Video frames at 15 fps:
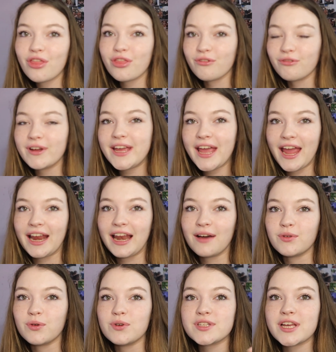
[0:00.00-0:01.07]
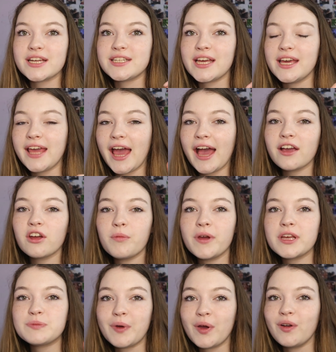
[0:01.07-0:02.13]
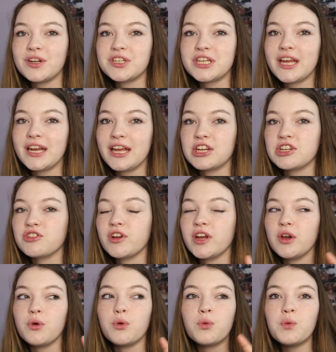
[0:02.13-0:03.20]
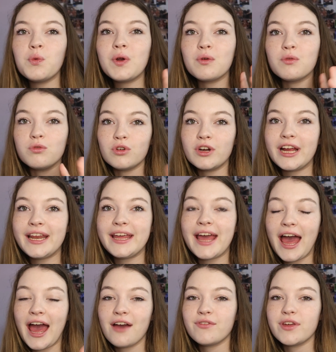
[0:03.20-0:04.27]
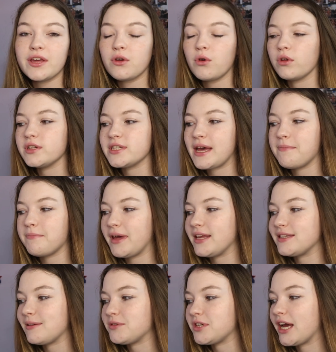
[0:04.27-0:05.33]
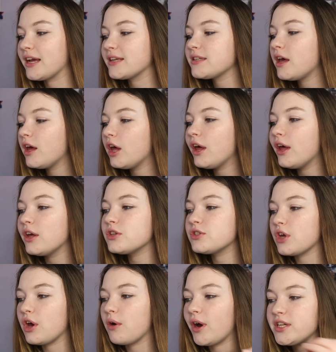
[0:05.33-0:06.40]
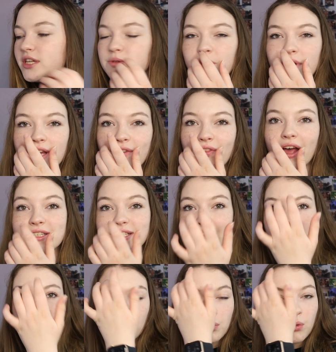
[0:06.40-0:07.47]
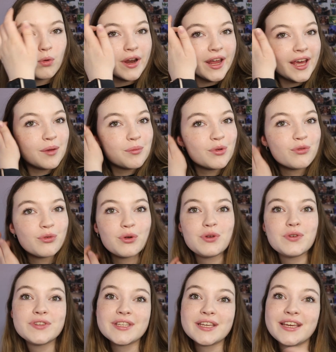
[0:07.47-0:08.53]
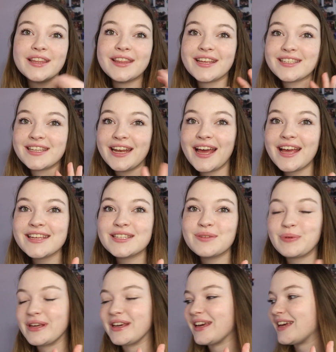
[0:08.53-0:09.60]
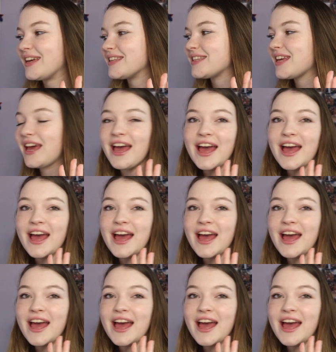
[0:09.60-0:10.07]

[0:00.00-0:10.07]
3 A-levels. I take economics, biology and history, all really heavy content-based subjects. So I did want to give that as a little warning before you see this list because